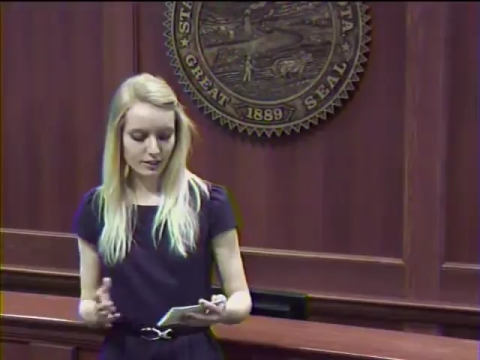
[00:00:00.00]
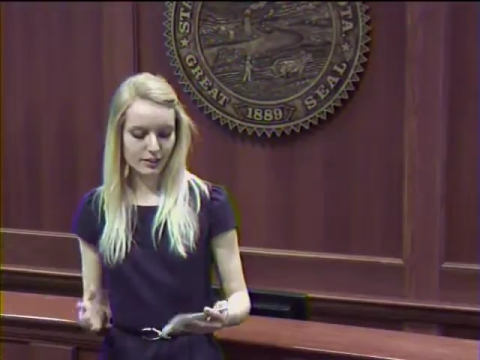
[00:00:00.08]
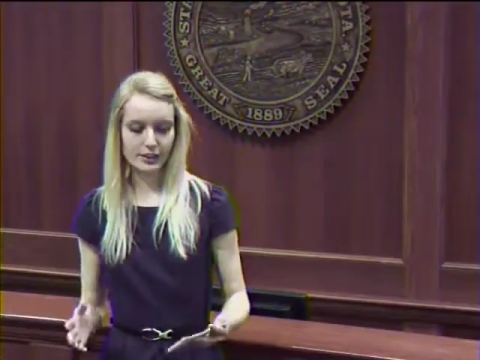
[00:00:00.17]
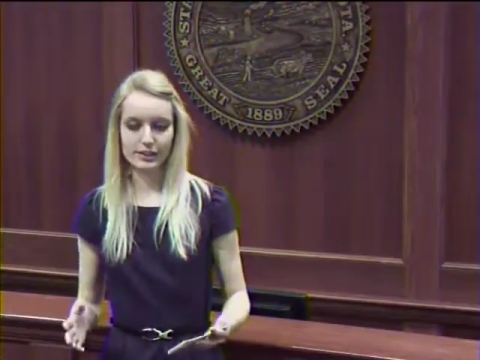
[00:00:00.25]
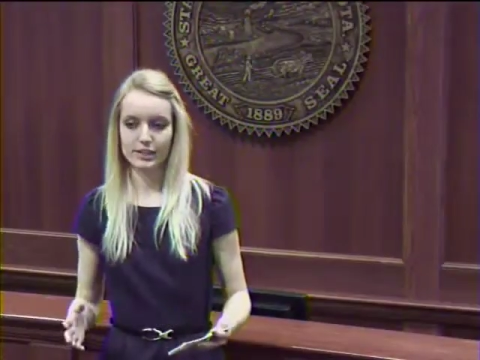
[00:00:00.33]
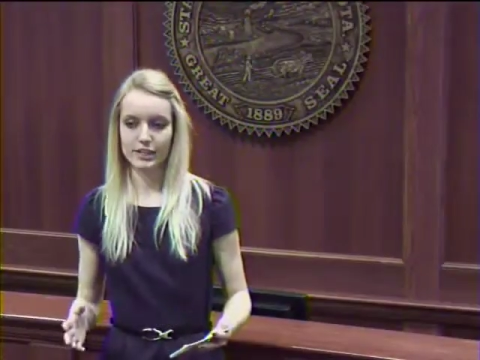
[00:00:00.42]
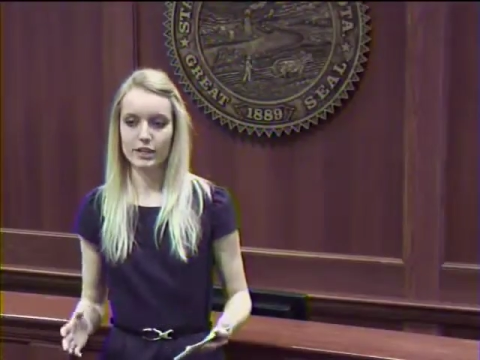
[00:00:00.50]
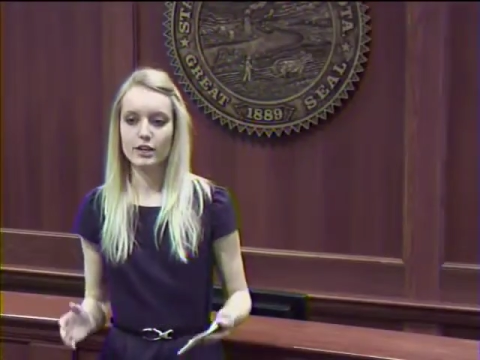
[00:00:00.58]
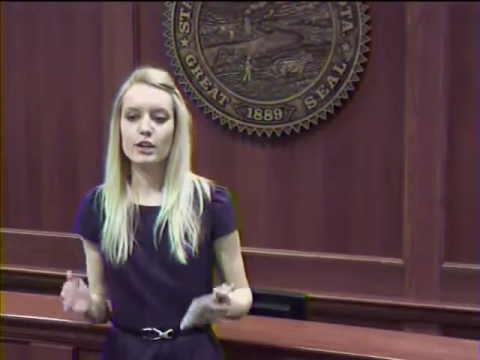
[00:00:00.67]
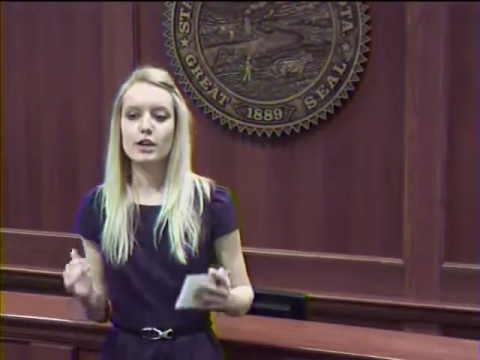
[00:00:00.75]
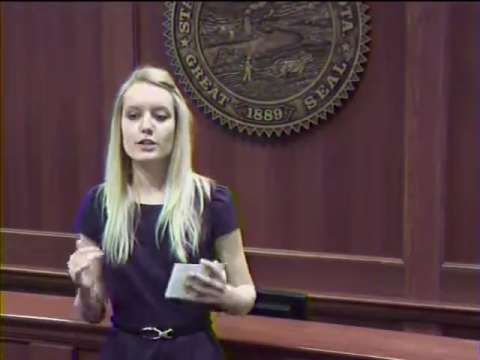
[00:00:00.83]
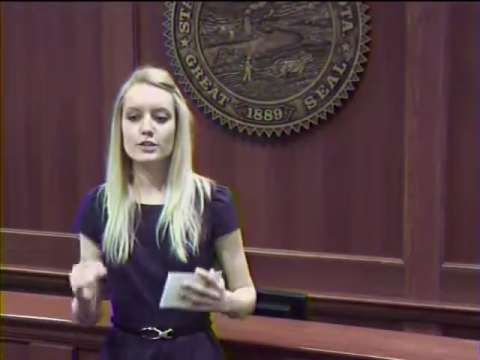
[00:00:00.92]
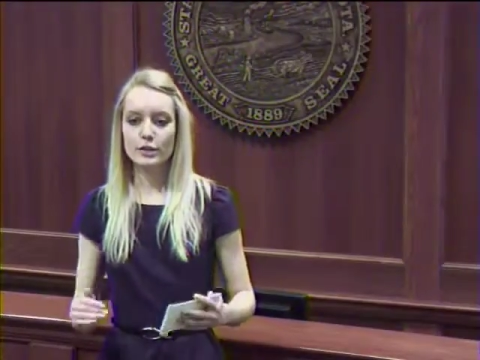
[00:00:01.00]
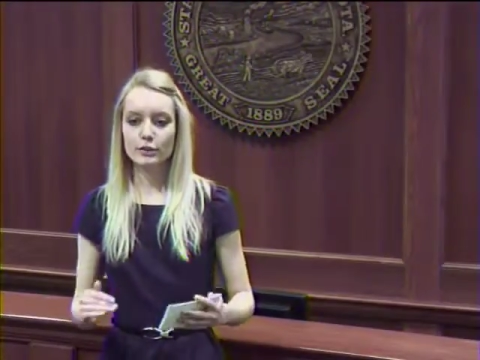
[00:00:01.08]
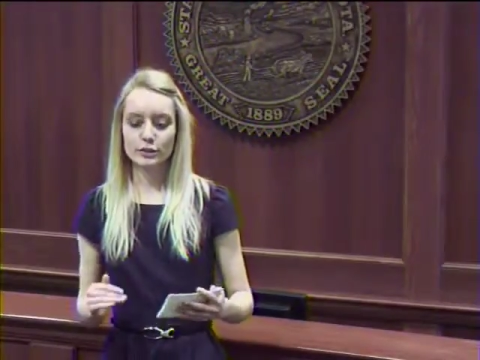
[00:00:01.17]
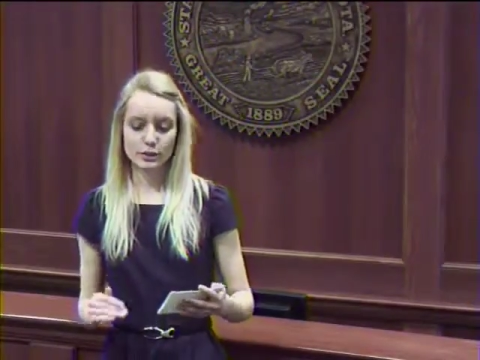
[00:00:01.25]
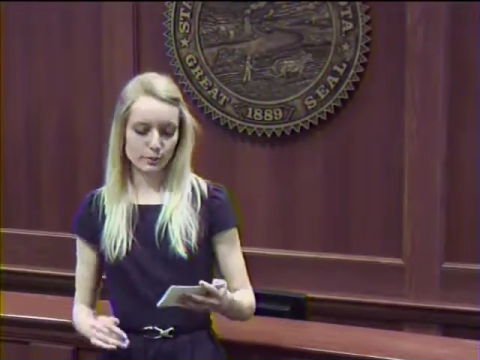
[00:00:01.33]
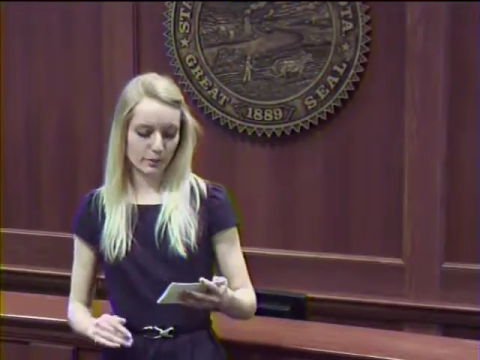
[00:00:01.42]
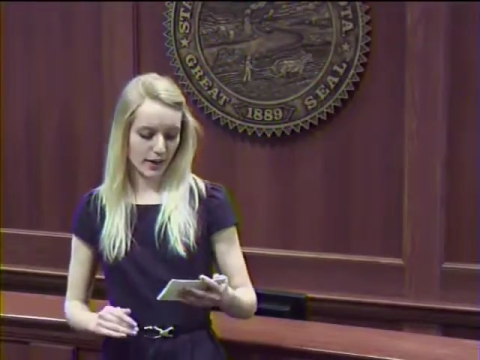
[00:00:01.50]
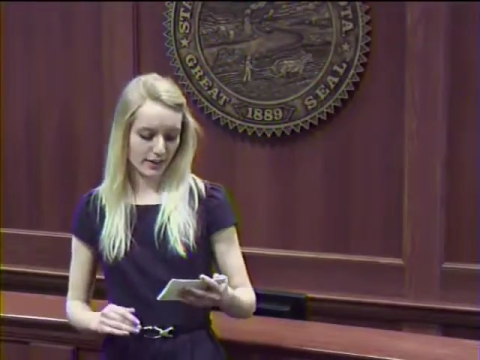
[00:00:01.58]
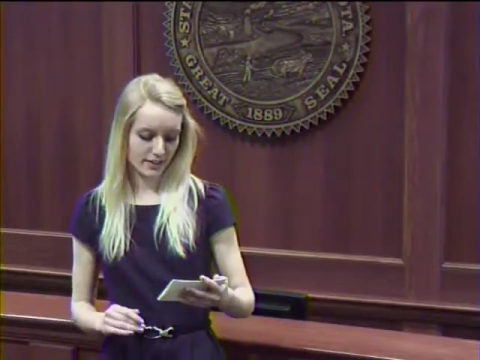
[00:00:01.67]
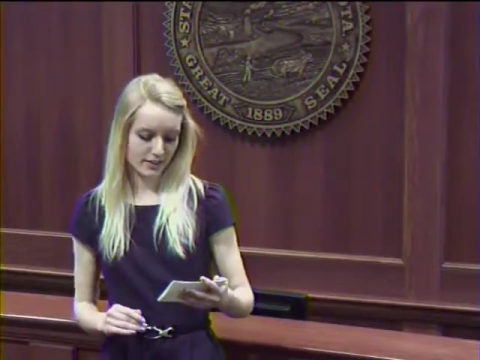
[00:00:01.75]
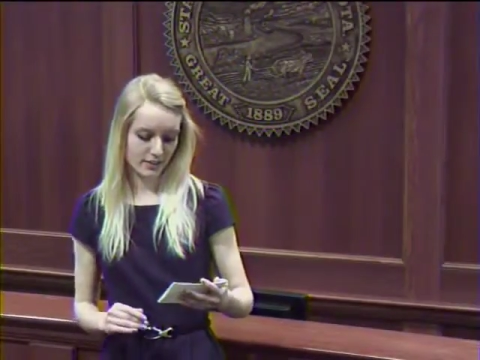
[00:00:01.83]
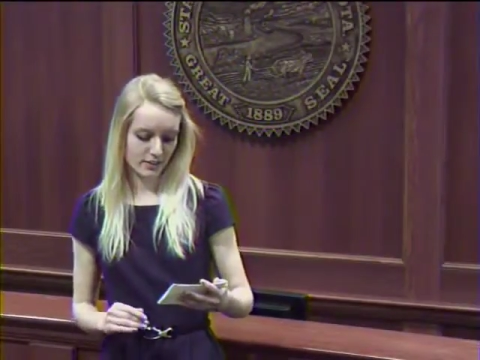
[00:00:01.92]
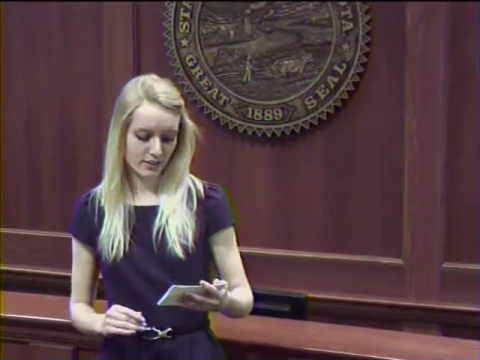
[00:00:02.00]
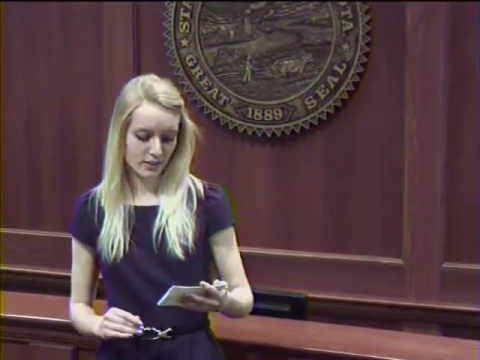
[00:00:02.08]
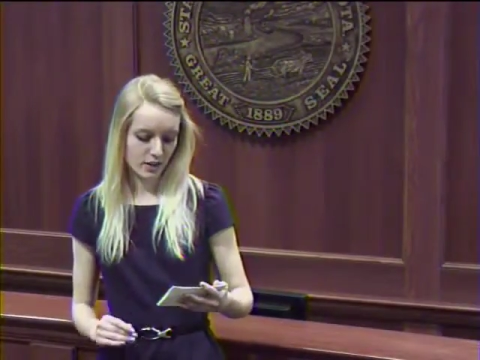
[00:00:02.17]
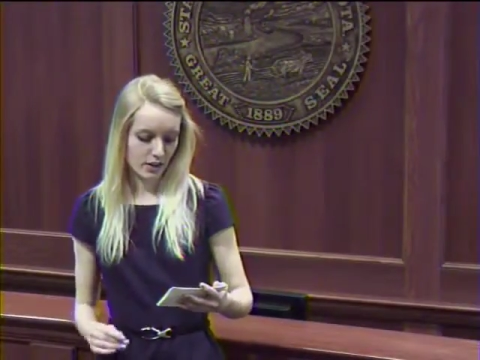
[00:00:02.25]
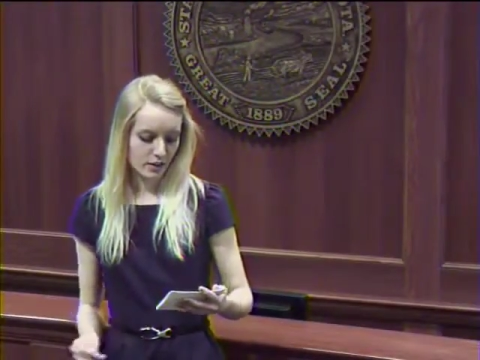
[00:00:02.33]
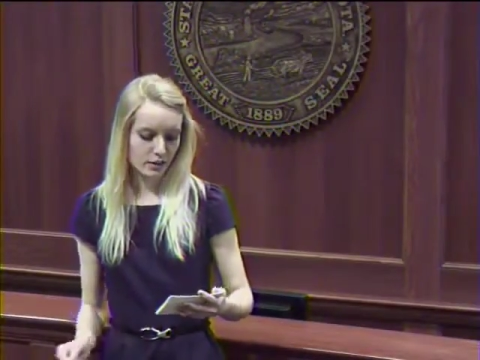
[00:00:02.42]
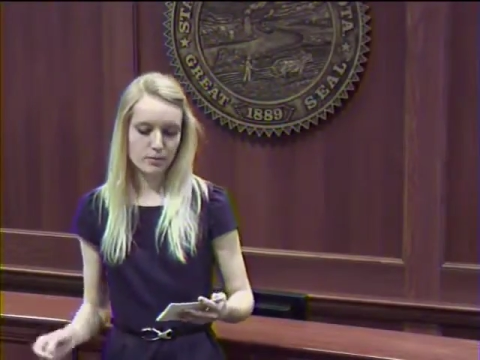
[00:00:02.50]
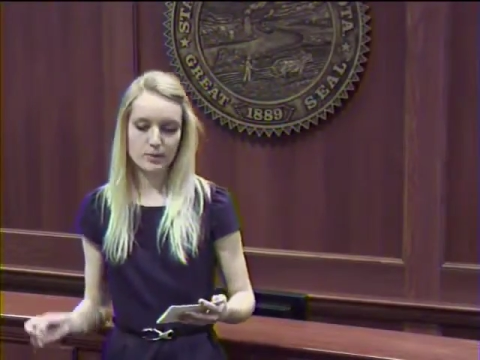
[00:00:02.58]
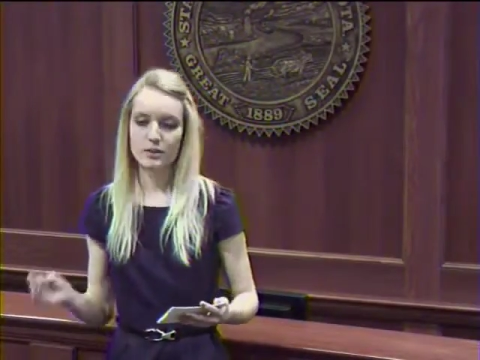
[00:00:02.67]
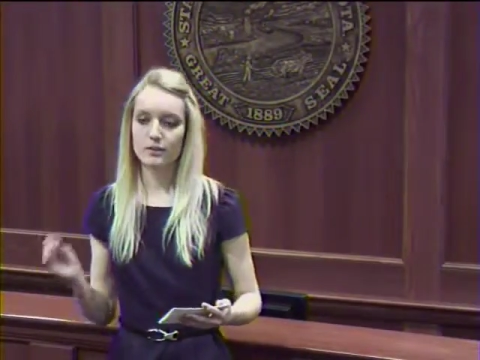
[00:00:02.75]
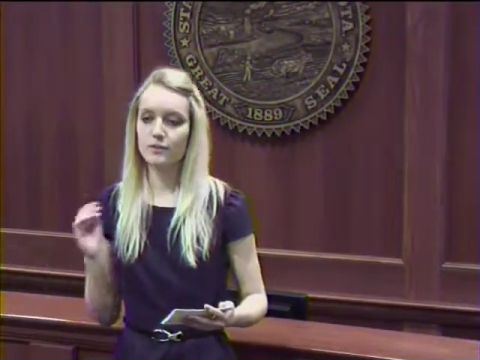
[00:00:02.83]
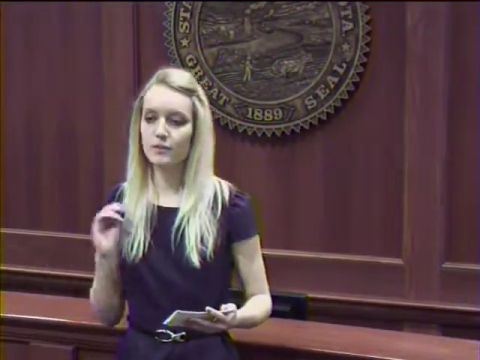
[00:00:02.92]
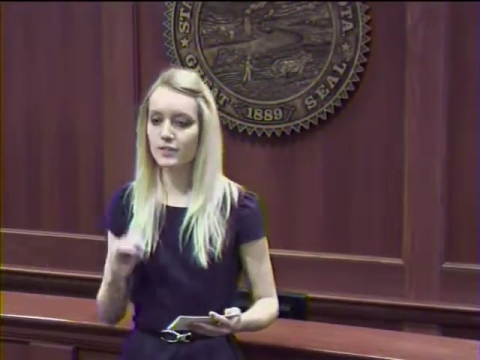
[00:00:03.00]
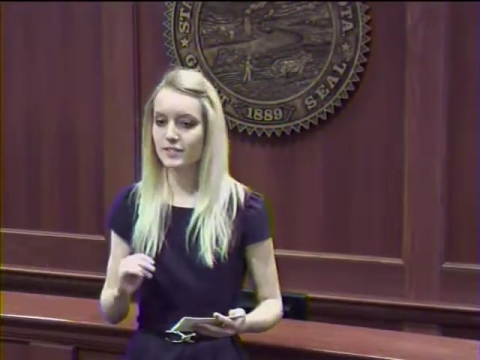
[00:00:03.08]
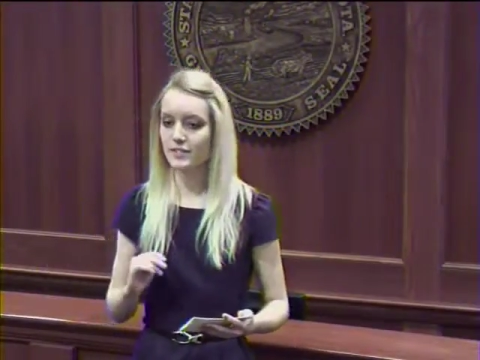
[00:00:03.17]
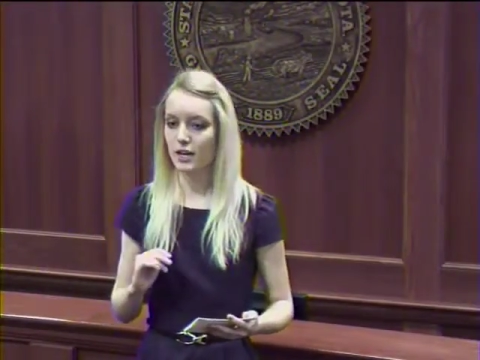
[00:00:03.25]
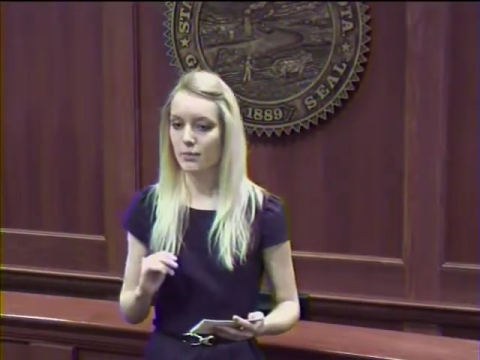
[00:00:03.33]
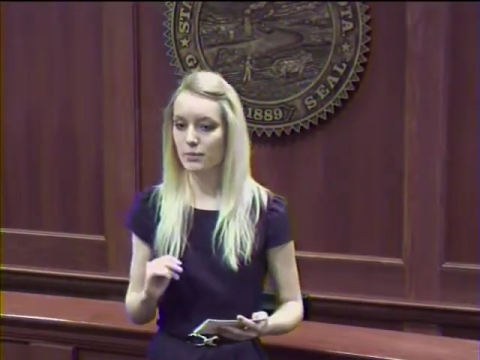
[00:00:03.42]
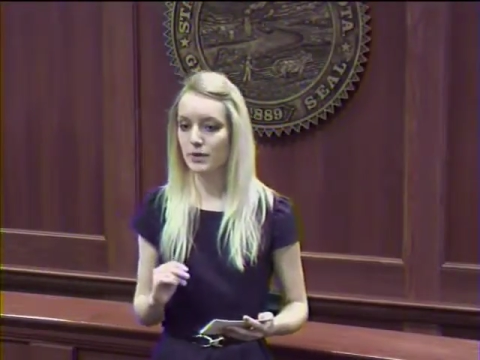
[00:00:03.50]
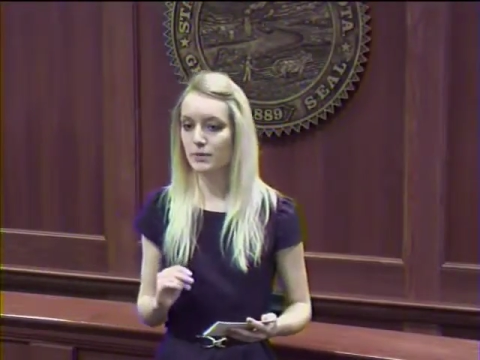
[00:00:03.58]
Clearly, no-till practices should be the first step